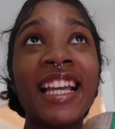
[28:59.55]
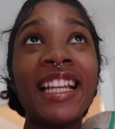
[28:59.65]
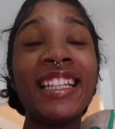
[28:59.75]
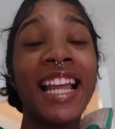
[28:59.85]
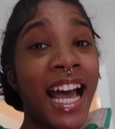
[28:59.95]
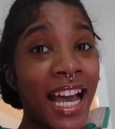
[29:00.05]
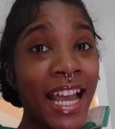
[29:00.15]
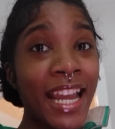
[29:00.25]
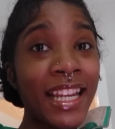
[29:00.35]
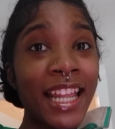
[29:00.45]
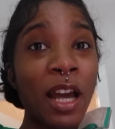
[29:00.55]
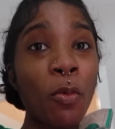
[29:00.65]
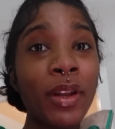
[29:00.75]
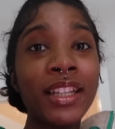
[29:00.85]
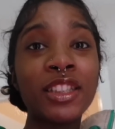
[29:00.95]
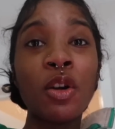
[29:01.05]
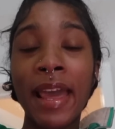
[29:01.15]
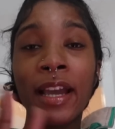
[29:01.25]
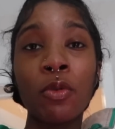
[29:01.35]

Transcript: 9 and i wanted to go pack